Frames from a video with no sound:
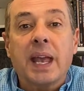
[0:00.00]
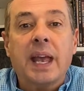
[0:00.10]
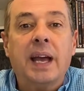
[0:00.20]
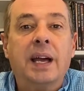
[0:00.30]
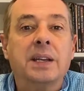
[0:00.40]

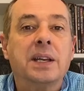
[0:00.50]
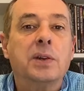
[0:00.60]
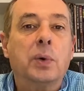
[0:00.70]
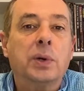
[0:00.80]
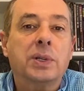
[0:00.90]
And
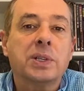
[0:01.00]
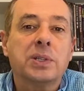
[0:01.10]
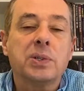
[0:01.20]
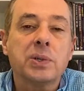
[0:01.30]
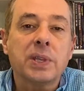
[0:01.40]
in order to
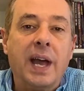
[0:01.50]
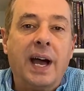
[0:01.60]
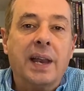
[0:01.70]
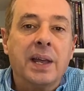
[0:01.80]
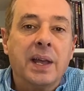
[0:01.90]
do
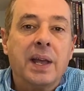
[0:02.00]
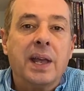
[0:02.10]
that,